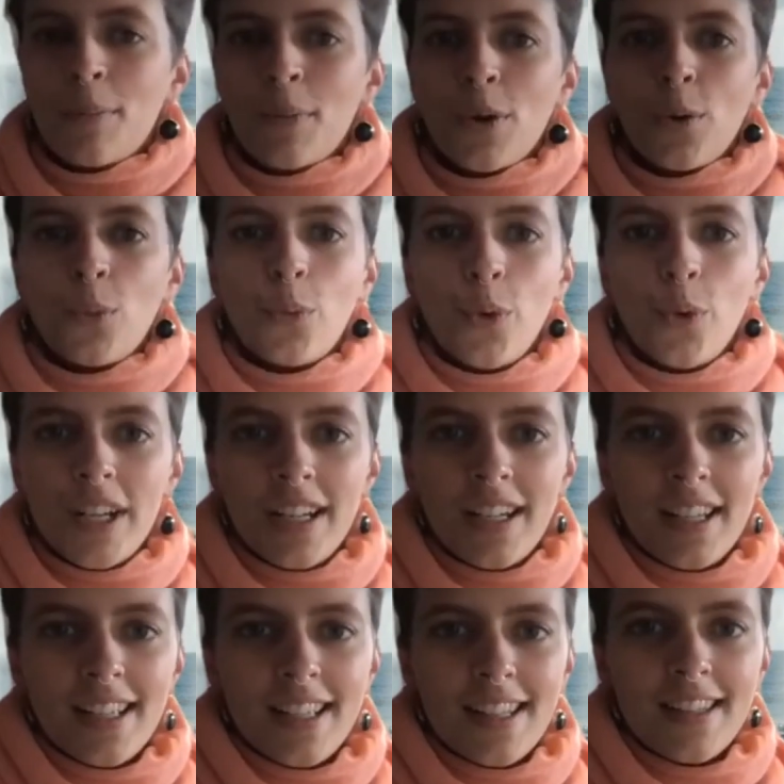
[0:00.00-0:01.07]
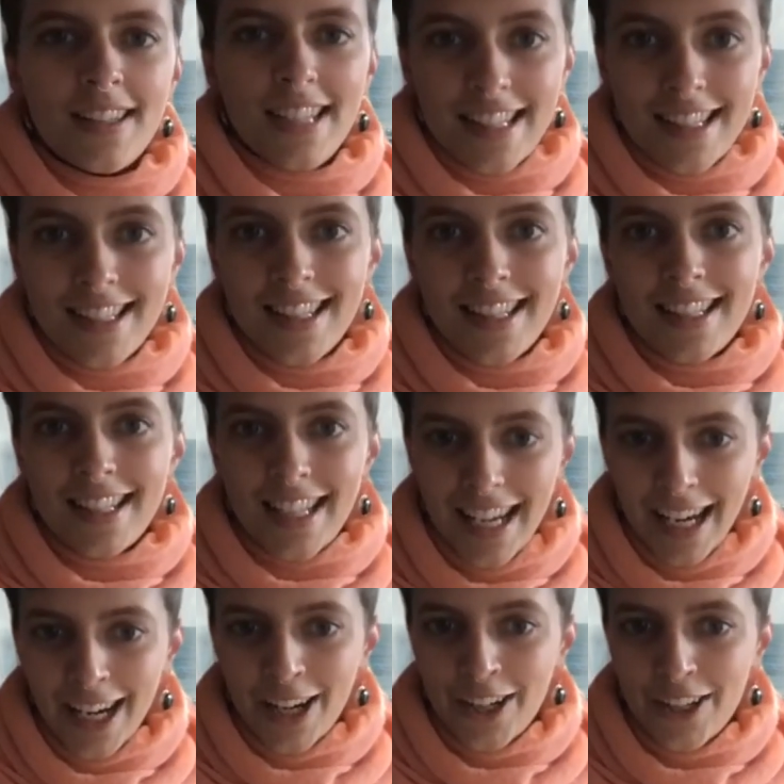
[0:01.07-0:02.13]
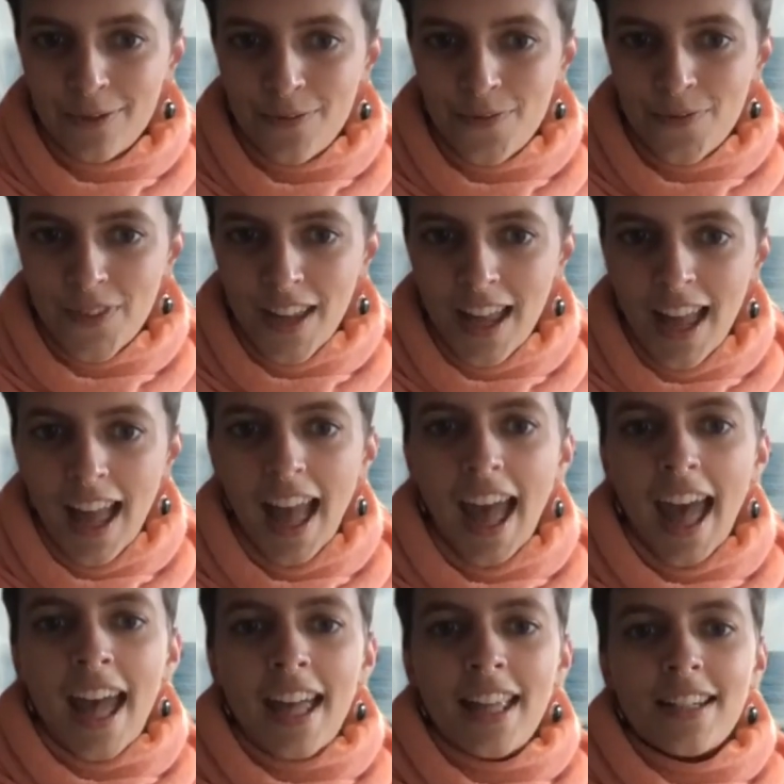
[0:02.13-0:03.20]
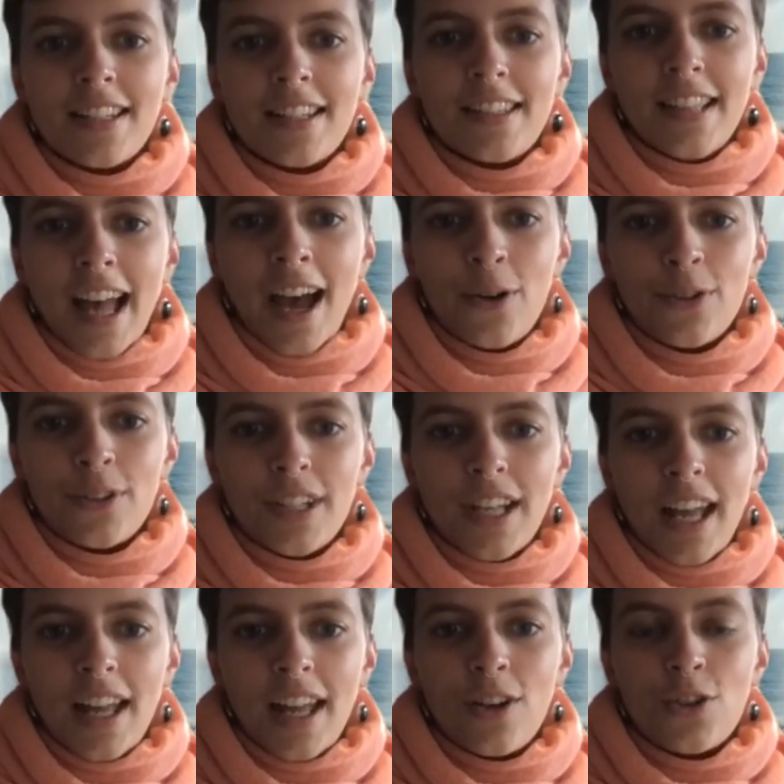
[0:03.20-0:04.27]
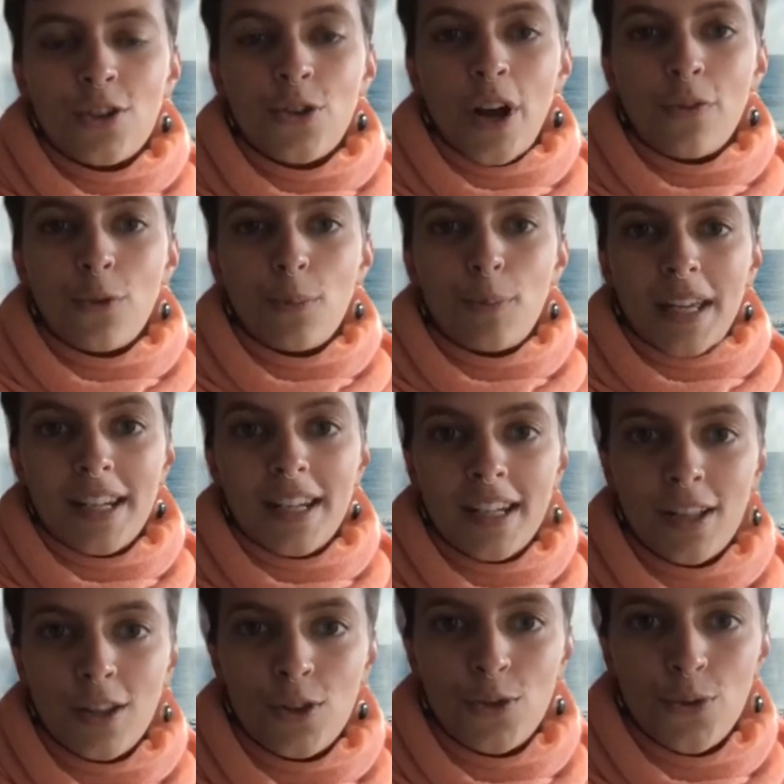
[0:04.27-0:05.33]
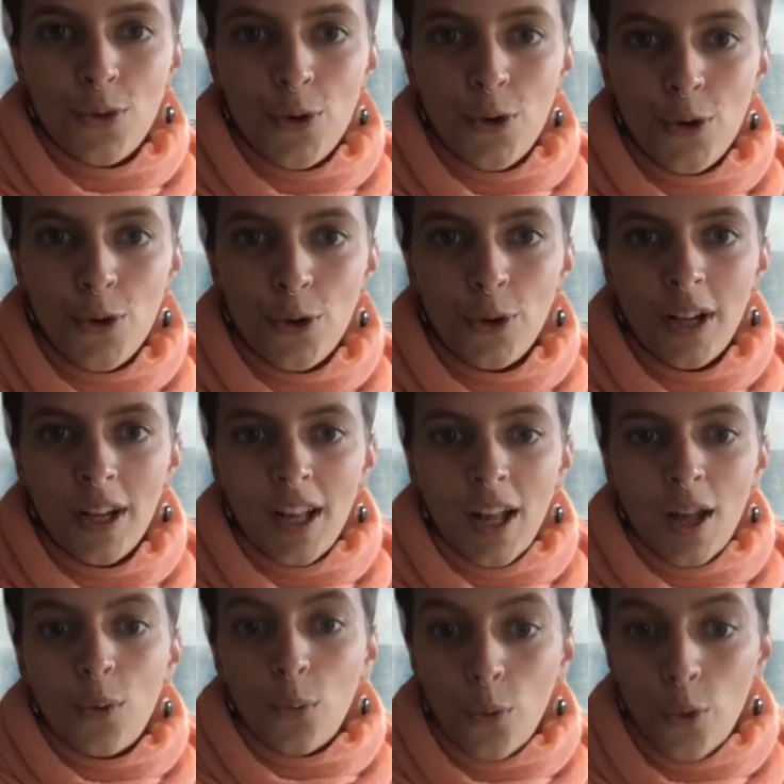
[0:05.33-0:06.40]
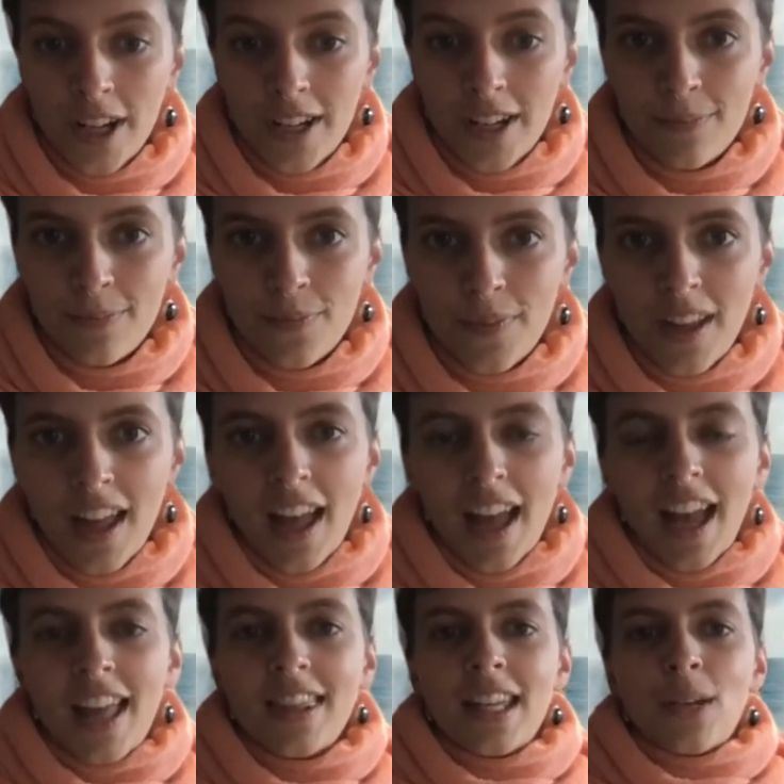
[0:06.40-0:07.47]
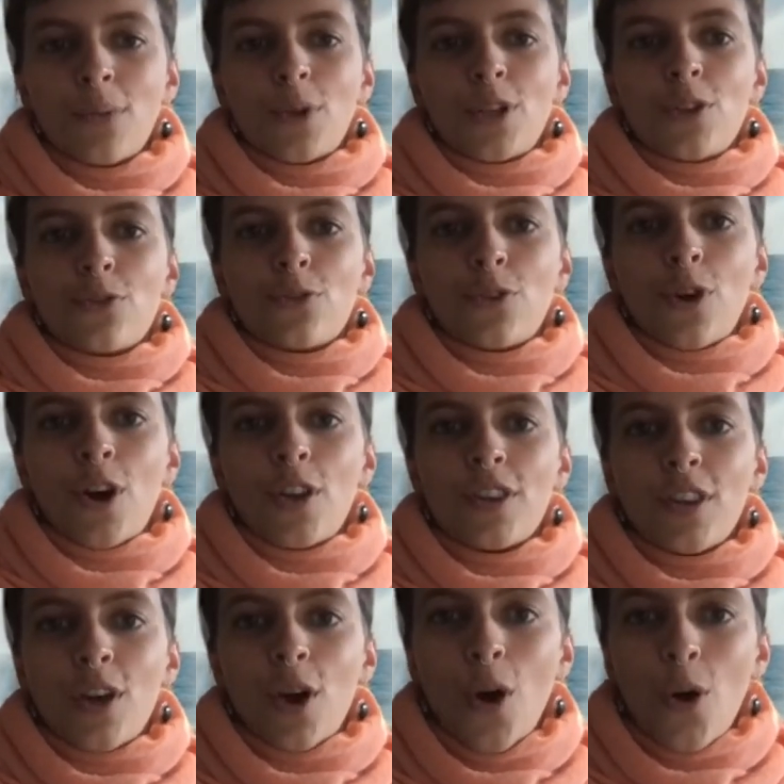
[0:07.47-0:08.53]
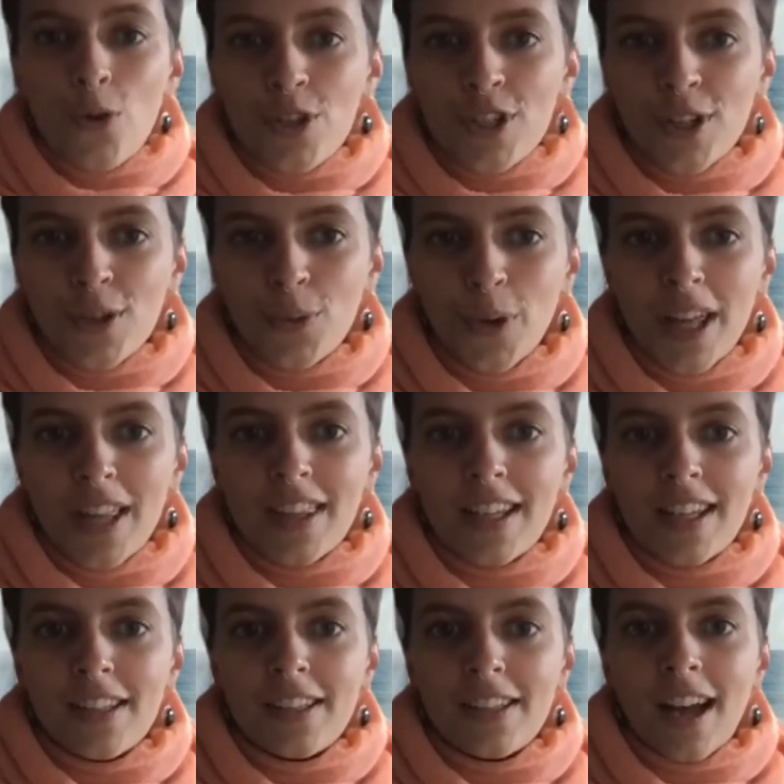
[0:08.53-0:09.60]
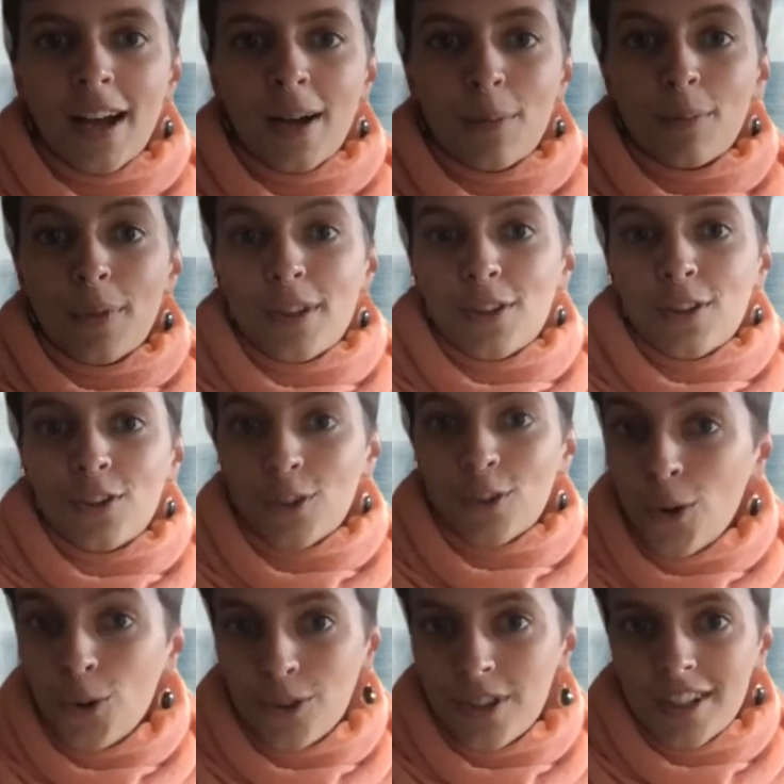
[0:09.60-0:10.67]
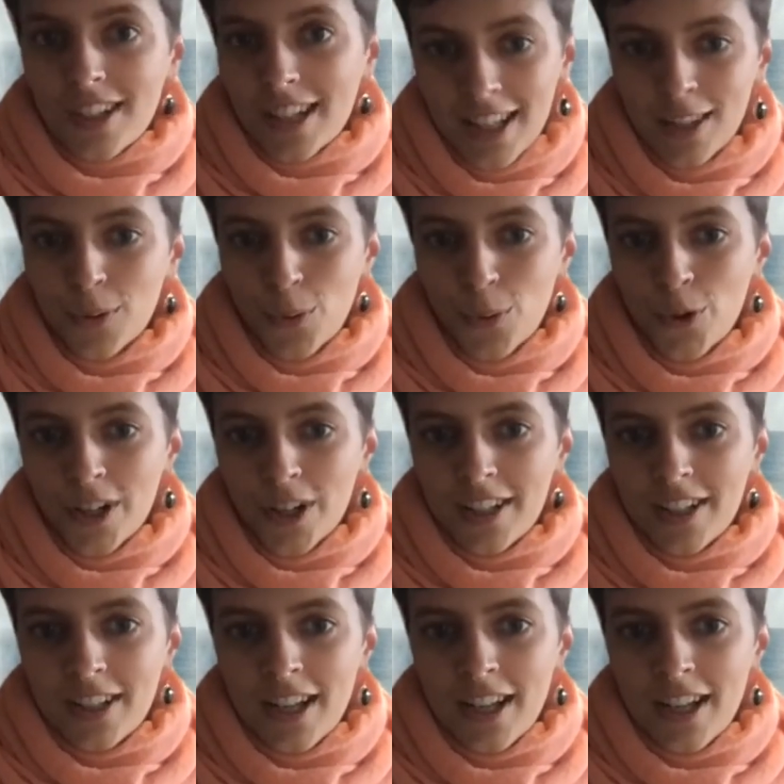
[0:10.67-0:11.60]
Water is denser than air, and sound can travel better through water. And then when you've got the ocean where there's salt in the water